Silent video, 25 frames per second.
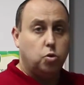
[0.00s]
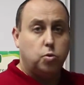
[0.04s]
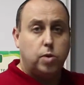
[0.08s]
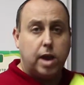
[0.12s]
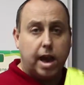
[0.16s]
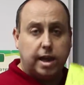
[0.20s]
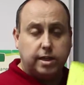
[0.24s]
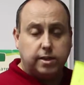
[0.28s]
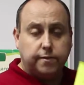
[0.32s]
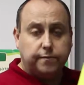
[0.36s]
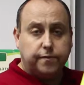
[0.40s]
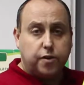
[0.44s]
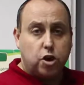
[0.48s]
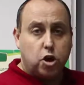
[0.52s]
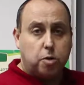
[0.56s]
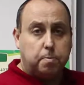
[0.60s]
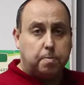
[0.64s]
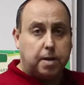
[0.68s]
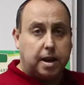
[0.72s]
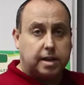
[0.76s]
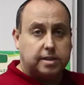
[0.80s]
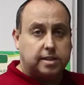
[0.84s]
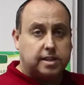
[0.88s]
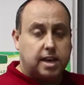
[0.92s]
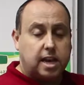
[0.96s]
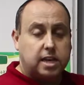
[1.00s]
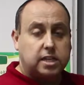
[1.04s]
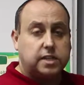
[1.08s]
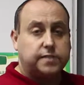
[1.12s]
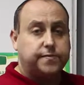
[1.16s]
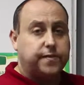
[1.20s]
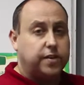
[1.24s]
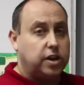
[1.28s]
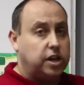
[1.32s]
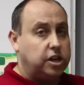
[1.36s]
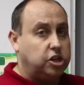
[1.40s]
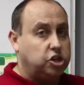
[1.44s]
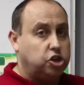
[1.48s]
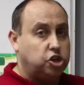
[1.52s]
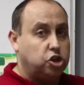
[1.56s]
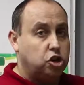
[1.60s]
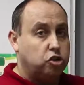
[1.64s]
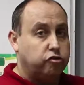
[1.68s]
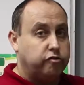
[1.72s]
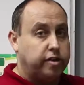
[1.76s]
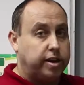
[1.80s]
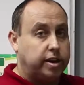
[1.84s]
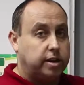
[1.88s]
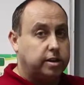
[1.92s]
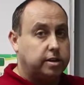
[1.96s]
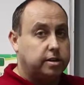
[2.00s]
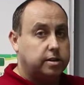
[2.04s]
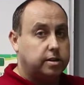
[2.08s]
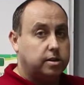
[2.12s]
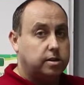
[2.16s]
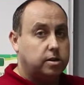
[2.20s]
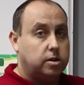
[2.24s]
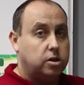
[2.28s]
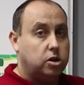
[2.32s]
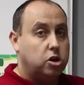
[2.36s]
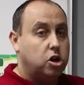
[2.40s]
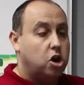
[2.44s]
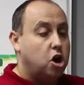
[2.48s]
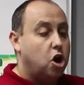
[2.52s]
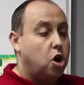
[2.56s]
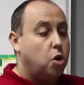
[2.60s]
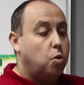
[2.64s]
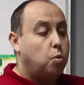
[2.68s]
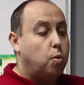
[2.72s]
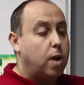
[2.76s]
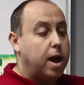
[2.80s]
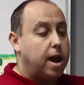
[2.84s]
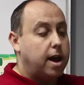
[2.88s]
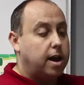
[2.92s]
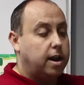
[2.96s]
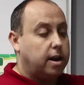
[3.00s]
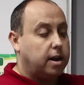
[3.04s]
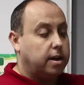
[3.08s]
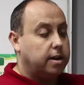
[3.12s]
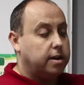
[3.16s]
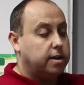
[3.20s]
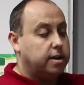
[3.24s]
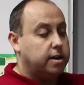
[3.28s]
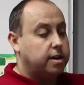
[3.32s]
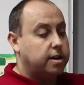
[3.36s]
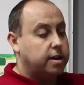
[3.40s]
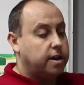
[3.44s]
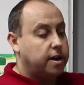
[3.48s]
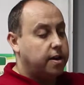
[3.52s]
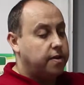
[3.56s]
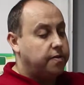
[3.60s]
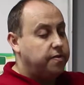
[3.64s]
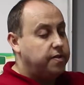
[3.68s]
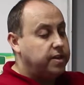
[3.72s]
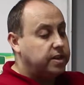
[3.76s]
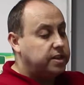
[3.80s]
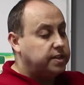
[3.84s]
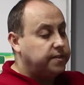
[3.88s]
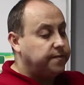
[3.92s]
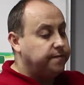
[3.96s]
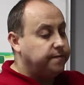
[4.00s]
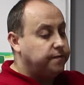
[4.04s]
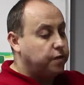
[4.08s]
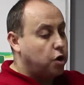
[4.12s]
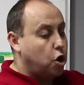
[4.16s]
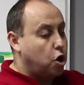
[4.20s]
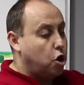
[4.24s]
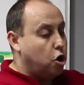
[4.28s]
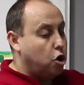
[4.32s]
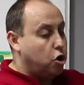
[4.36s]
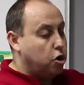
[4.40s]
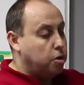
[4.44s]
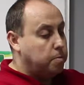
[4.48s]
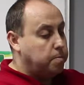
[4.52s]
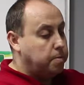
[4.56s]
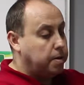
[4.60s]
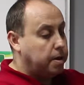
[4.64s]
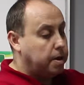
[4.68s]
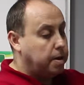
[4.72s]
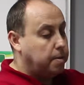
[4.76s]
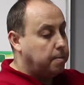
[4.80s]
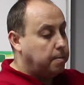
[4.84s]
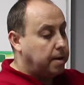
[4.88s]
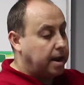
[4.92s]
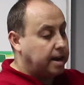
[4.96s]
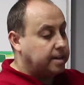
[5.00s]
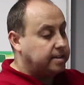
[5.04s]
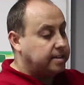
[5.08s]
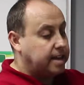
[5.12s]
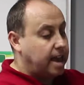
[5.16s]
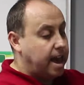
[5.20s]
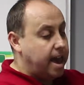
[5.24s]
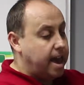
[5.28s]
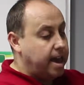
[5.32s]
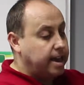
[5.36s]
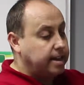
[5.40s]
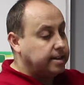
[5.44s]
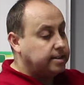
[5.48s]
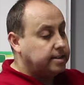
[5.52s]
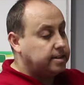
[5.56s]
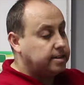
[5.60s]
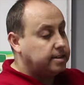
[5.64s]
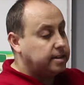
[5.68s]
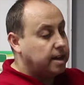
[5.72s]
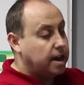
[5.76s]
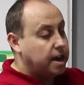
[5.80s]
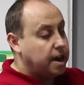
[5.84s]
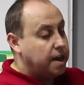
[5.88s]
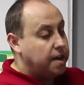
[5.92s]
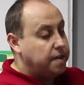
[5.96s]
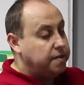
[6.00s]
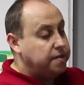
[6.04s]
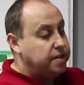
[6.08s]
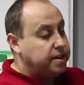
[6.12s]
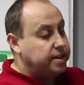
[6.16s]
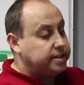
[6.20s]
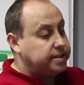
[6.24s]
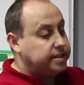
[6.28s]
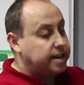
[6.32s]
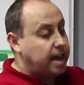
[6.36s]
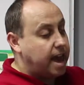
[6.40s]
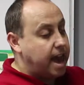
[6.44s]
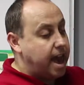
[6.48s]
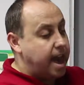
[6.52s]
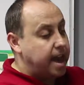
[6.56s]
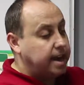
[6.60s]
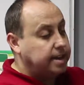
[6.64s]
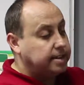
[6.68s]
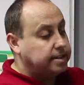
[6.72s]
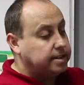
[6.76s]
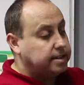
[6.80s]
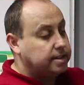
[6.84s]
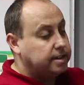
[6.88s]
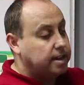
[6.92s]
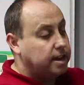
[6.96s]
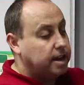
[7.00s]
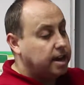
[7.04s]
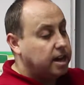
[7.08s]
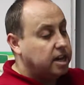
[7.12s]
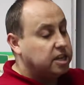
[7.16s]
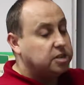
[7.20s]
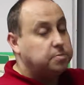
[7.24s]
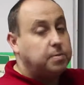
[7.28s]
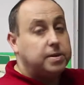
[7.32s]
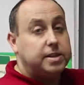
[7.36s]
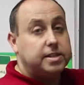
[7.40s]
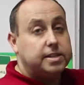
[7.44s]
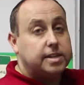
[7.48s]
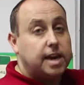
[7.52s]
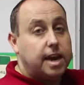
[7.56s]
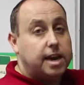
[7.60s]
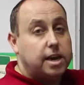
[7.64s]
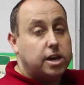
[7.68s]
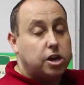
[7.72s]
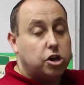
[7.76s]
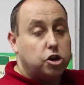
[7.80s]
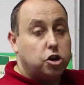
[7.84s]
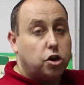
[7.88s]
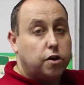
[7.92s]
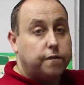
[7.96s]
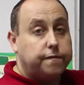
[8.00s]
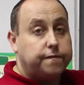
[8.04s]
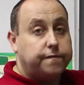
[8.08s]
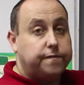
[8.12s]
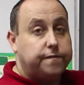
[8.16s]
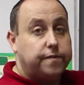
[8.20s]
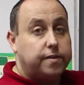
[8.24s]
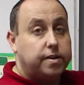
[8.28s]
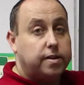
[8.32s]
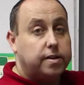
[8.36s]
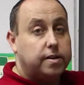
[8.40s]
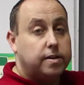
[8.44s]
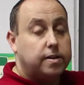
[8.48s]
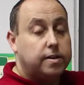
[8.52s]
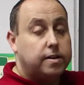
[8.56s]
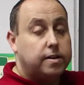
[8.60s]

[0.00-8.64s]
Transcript: we had the verb plus S for he, she, or it. Well, this verb plus S, this S has been taken off